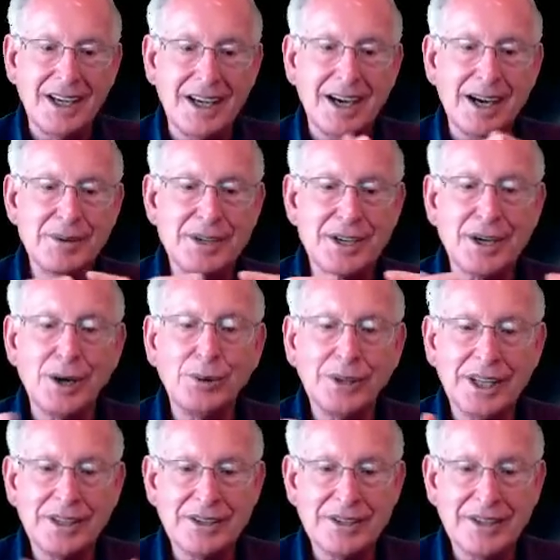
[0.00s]
I was a co
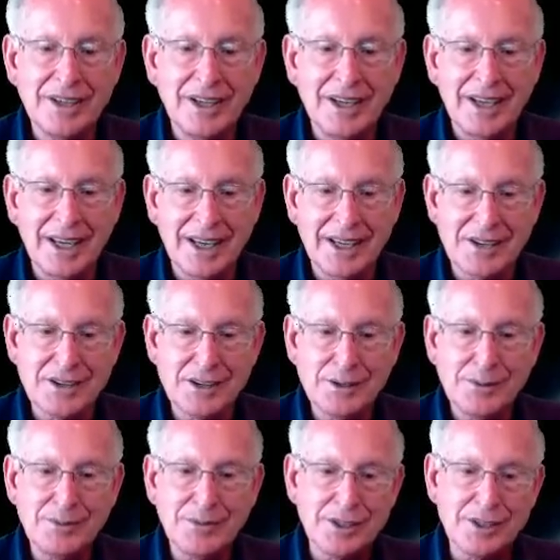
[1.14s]
lender and
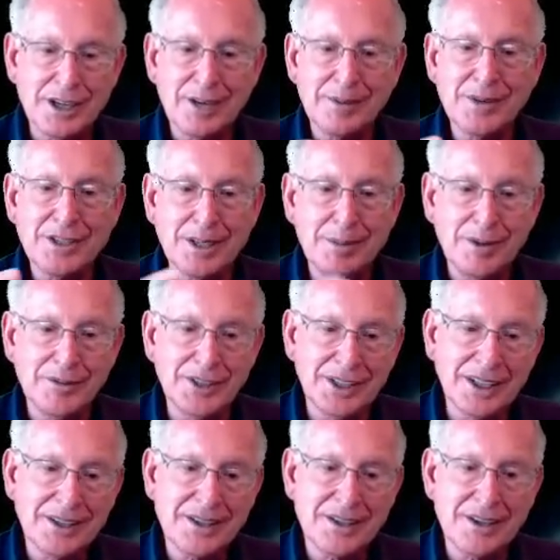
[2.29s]
assumed the chairmanship of a
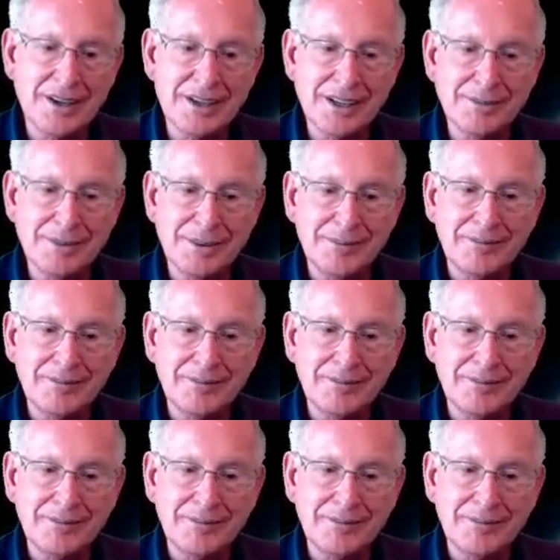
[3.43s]
young startup